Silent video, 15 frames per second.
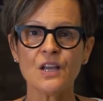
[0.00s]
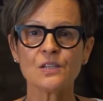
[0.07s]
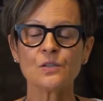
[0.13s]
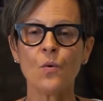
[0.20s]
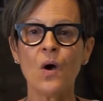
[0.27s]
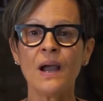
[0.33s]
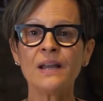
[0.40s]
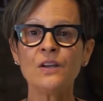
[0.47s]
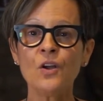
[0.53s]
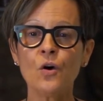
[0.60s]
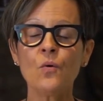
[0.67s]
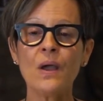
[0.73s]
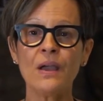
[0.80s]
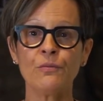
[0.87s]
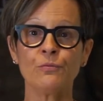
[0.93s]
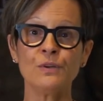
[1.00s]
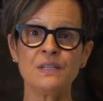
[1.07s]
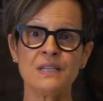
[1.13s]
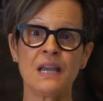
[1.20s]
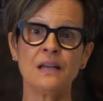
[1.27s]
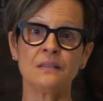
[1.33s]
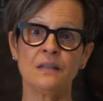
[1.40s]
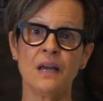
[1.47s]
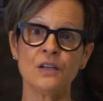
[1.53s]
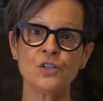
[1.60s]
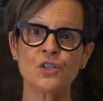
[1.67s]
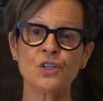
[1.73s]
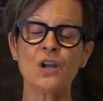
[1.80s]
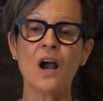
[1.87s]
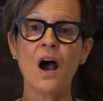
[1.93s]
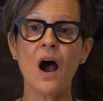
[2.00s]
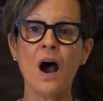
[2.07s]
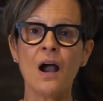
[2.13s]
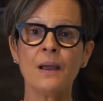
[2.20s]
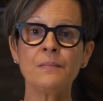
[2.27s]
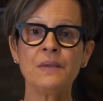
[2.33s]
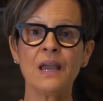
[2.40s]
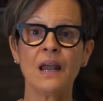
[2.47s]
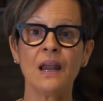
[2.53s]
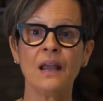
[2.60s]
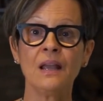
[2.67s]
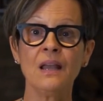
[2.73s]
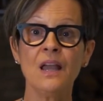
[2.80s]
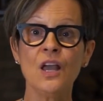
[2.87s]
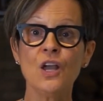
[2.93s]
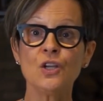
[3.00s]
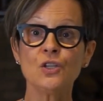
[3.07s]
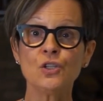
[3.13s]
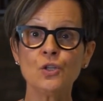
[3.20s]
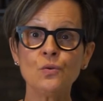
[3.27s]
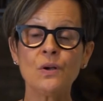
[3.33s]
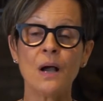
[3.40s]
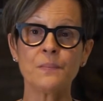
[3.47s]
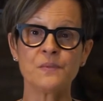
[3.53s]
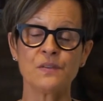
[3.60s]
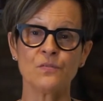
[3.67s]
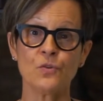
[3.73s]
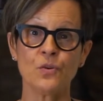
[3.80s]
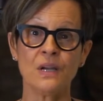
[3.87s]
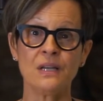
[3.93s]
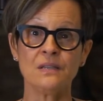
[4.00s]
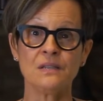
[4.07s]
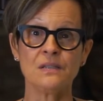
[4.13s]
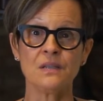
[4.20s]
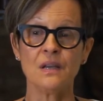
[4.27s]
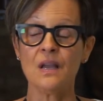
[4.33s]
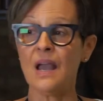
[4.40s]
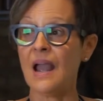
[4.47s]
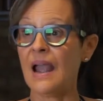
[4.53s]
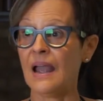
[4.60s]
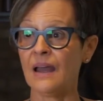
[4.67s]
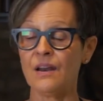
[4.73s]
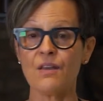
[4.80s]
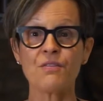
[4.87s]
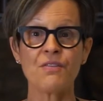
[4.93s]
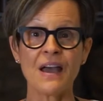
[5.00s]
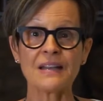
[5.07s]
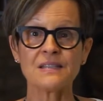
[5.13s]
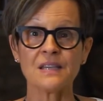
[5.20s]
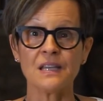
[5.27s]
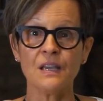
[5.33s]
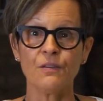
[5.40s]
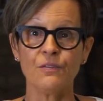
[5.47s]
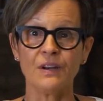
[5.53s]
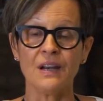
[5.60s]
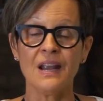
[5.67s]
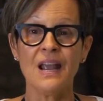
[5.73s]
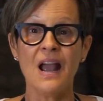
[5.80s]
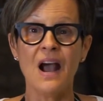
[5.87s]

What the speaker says: So I know every day at lunch, I'm getting 2 cups of greens, and that's a given.